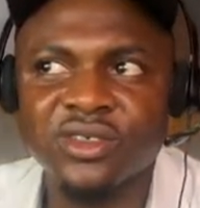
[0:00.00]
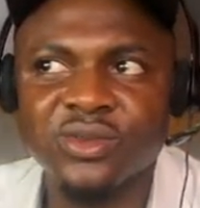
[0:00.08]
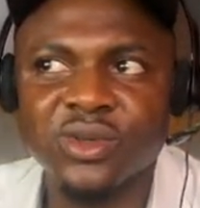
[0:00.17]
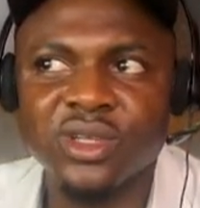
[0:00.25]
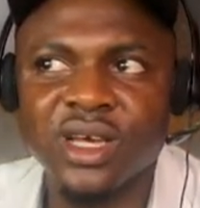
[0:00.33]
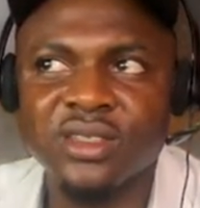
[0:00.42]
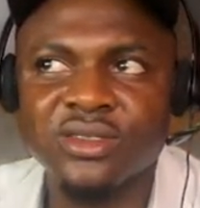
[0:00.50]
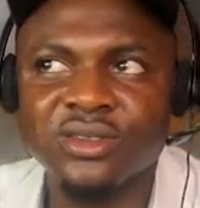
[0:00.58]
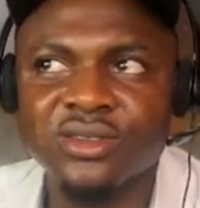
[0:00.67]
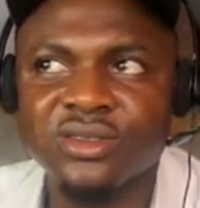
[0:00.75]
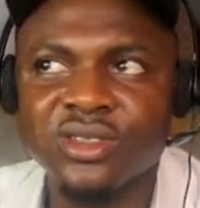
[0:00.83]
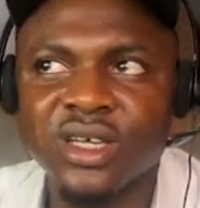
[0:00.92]
article. The
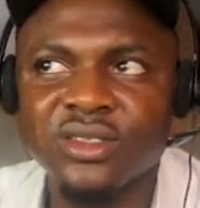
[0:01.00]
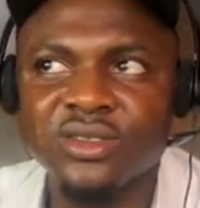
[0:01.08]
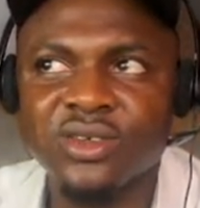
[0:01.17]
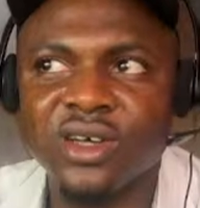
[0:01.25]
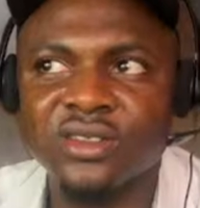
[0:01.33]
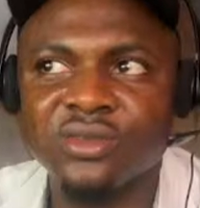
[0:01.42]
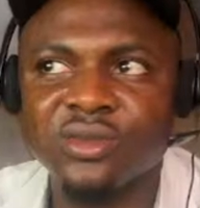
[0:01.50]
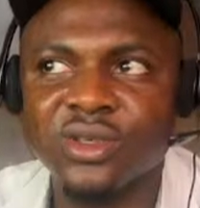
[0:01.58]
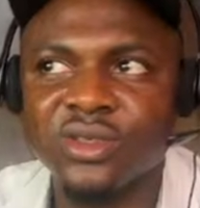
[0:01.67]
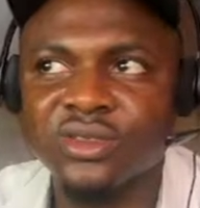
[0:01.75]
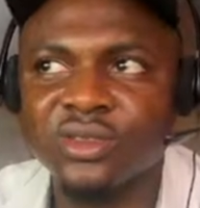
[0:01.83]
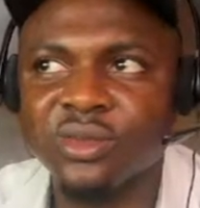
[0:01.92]
article has to be
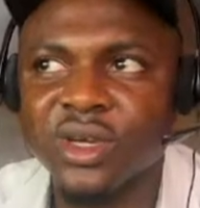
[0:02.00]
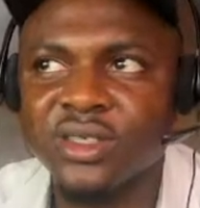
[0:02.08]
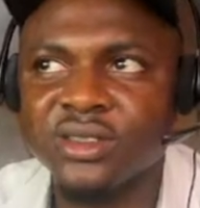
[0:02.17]
customized.